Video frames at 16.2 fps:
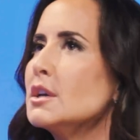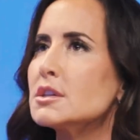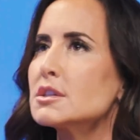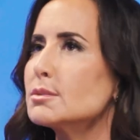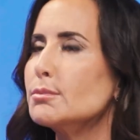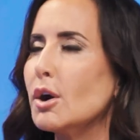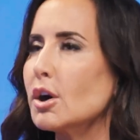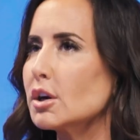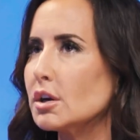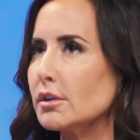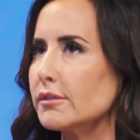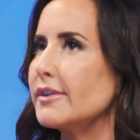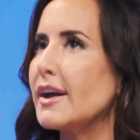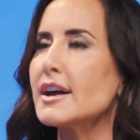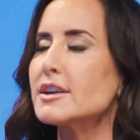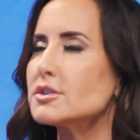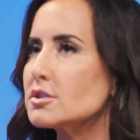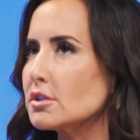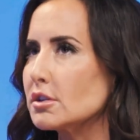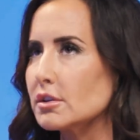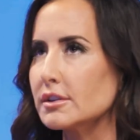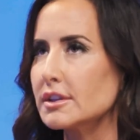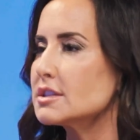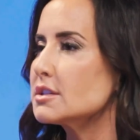smarter,
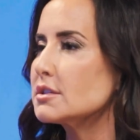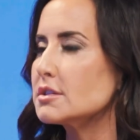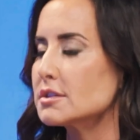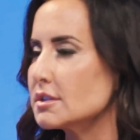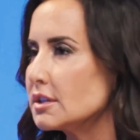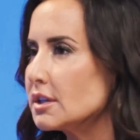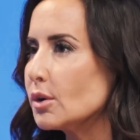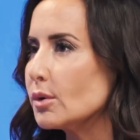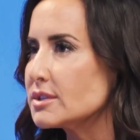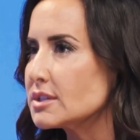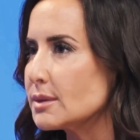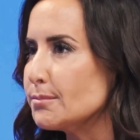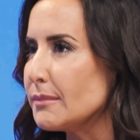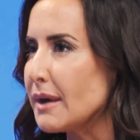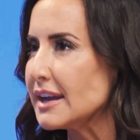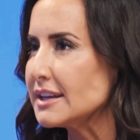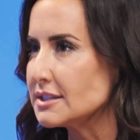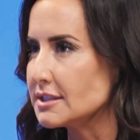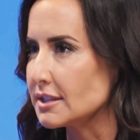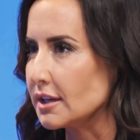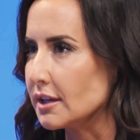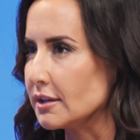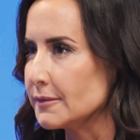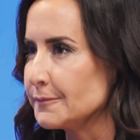faster? This is, it's a
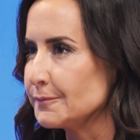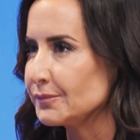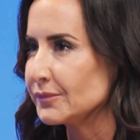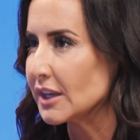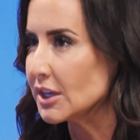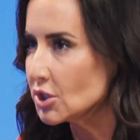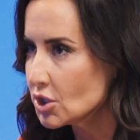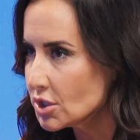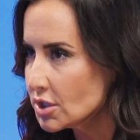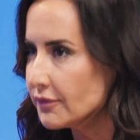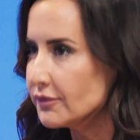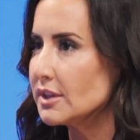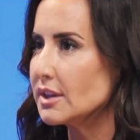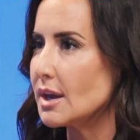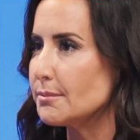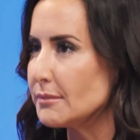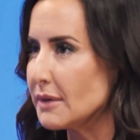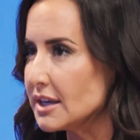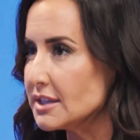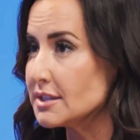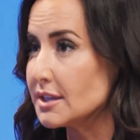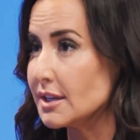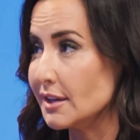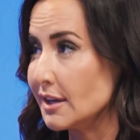mindset. And shifting that
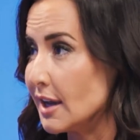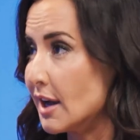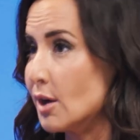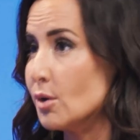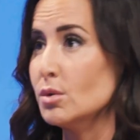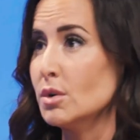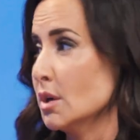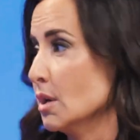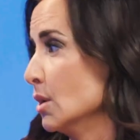mindset now